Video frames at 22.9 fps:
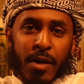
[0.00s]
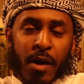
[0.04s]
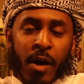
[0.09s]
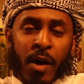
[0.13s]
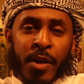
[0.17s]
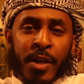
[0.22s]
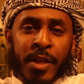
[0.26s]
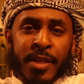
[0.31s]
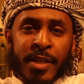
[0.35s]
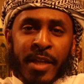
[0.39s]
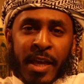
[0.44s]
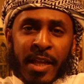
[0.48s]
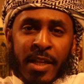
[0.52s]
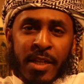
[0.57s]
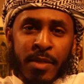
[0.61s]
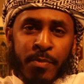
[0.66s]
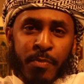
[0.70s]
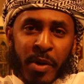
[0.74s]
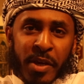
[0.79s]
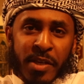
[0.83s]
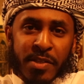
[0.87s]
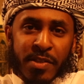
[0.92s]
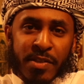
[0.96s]
On a
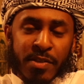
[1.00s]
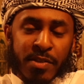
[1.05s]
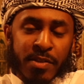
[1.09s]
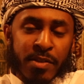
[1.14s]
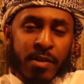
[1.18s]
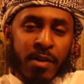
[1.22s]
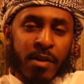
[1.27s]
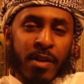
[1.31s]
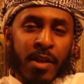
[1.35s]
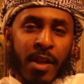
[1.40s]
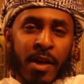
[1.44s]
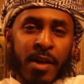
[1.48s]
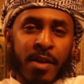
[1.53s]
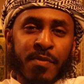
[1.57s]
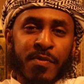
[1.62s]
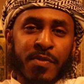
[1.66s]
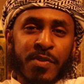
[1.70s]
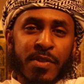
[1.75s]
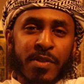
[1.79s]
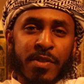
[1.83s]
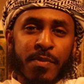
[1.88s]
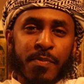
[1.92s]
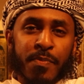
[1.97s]
daily basis in our
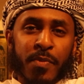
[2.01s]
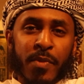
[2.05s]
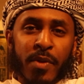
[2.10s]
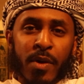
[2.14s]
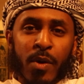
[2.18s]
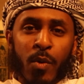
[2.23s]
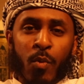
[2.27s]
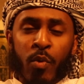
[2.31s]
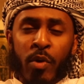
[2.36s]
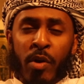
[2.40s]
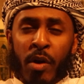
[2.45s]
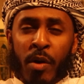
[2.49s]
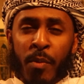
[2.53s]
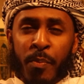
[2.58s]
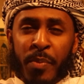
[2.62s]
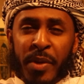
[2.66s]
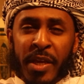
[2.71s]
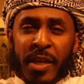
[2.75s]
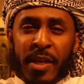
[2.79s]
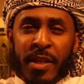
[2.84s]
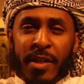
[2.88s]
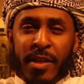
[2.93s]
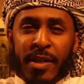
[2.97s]
lives, we are
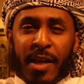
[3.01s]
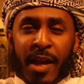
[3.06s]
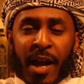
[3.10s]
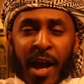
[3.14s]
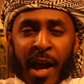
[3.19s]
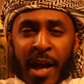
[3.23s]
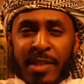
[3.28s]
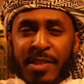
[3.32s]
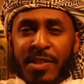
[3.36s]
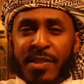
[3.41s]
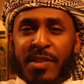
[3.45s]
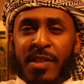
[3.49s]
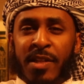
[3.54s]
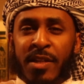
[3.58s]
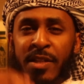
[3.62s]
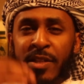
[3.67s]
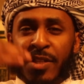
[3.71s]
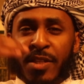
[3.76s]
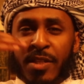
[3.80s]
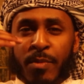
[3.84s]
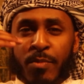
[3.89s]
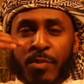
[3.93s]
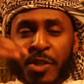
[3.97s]
being
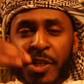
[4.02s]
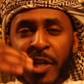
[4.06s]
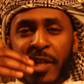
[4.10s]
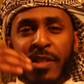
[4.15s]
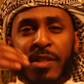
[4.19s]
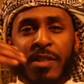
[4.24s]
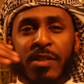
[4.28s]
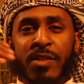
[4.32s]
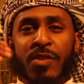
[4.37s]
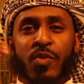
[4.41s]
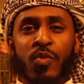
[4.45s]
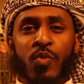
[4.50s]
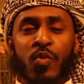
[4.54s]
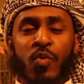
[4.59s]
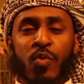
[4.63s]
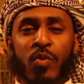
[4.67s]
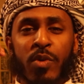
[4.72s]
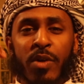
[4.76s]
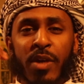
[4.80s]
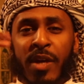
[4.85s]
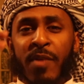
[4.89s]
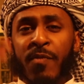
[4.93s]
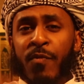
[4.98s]
constantly subjected
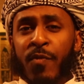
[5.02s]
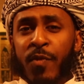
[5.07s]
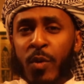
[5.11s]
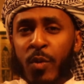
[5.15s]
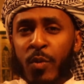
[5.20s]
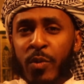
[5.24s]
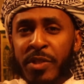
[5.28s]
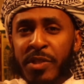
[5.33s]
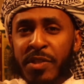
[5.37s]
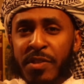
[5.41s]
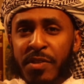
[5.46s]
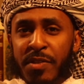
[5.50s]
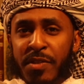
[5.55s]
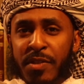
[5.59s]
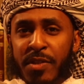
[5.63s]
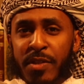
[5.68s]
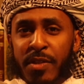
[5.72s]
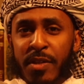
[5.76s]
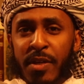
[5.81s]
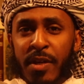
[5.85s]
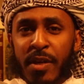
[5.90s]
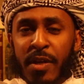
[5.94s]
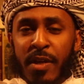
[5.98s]
to
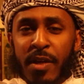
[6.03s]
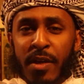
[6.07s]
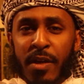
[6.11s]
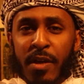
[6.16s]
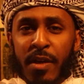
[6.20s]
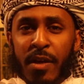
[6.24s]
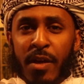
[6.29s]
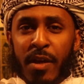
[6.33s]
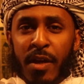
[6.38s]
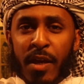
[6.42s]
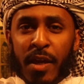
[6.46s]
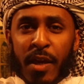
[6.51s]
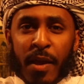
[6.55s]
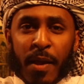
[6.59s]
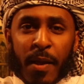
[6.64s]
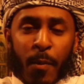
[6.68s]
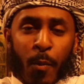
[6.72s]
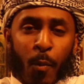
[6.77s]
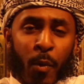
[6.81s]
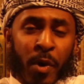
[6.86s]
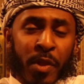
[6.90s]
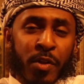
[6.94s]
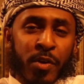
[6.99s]
influences.
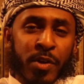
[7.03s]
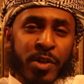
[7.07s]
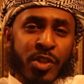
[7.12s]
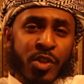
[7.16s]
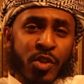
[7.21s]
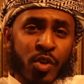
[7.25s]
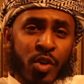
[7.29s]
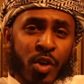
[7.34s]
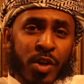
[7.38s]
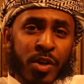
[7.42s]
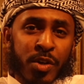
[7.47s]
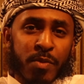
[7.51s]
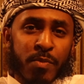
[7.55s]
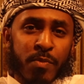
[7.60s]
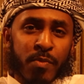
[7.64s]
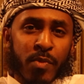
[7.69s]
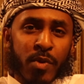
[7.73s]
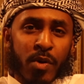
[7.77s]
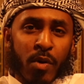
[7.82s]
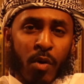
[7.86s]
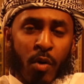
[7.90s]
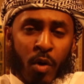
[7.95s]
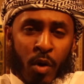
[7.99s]
Whether it's good
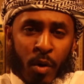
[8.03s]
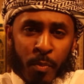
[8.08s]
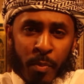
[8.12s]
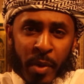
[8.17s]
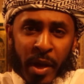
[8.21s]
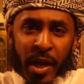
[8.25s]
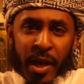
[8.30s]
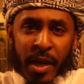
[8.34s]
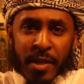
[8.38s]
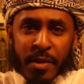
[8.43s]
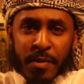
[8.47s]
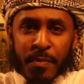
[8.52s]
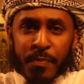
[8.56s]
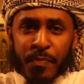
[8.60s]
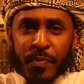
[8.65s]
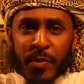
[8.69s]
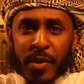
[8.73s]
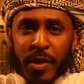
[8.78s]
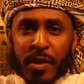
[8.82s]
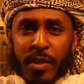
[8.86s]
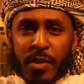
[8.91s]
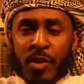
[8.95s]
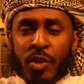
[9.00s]
or bad,
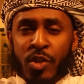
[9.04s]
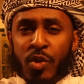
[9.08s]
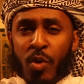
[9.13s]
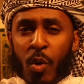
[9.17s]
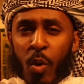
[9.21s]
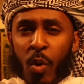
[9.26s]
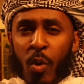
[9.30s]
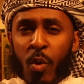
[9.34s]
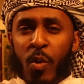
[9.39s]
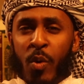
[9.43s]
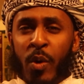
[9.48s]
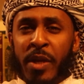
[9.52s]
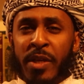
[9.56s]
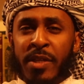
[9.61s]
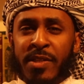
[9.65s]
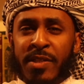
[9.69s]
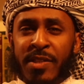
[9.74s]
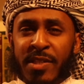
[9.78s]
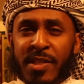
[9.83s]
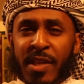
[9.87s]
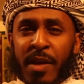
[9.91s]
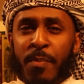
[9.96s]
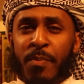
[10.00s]
there's
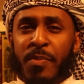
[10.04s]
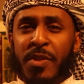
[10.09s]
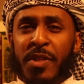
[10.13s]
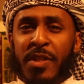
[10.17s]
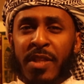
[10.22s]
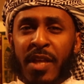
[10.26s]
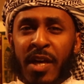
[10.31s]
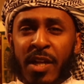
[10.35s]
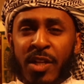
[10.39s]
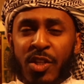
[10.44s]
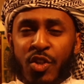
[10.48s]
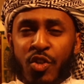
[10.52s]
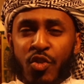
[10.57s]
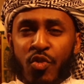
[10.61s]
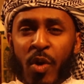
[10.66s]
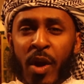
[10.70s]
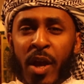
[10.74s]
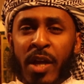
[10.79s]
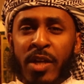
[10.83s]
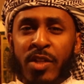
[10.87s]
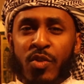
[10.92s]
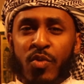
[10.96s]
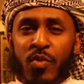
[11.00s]
always something that is
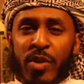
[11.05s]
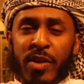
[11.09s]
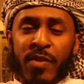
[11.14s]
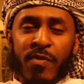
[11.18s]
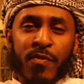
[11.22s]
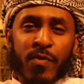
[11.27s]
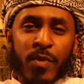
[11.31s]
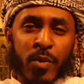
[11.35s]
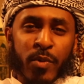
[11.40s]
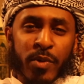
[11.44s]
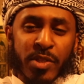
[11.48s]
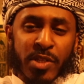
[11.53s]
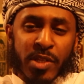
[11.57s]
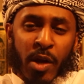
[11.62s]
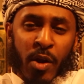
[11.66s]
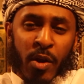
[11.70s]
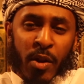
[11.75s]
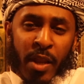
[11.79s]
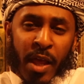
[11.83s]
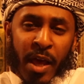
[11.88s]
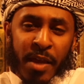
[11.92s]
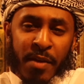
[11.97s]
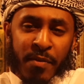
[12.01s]
trying to influence
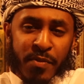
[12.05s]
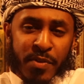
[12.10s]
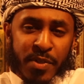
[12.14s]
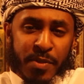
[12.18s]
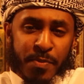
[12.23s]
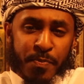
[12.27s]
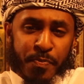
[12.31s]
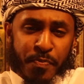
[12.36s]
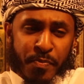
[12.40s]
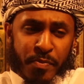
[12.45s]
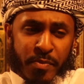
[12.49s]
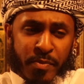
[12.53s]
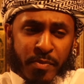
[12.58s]
our lives.